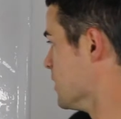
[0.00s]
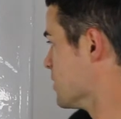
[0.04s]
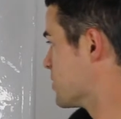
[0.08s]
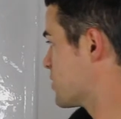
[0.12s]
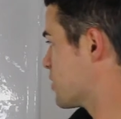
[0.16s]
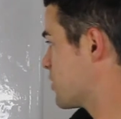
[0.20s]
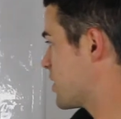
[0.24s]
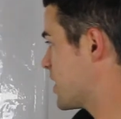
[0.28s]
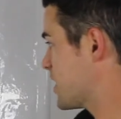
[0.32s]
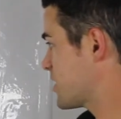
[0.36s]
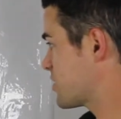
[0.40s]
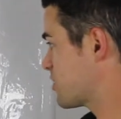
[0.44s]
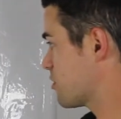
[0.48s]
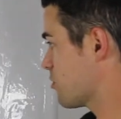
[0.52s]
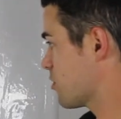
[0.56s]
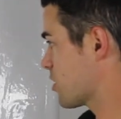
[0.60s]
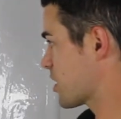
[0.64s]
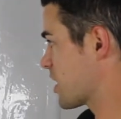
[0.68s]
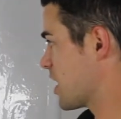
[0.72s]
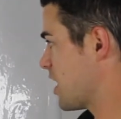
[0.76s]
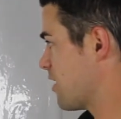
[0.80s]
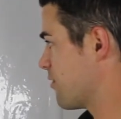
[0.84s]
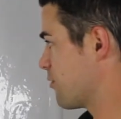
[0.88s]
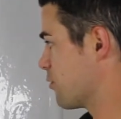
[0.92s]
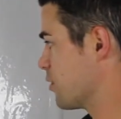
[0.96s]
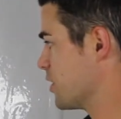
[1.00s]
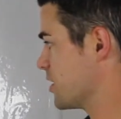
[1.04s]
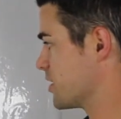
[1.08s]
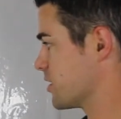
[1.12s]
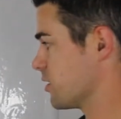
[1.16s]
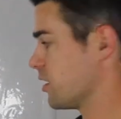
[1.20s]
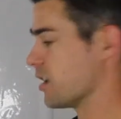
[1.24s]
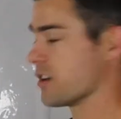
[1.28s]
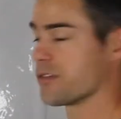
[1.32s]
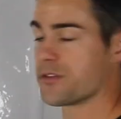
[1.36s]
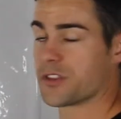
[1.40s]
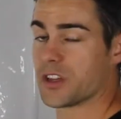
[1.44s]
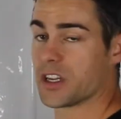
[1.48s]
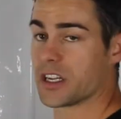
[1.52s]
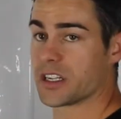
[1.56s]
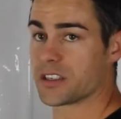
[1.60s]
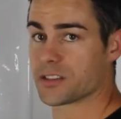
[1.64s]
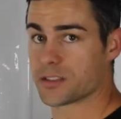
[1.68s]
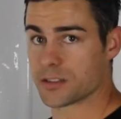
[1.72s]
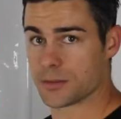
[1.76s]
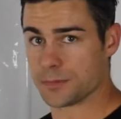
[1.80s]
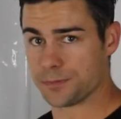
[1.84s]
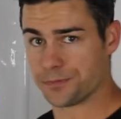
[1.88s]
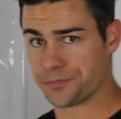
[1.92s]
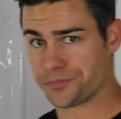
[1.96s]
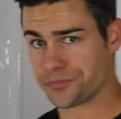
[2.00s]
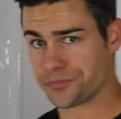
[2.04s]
So that's the recovery side of things.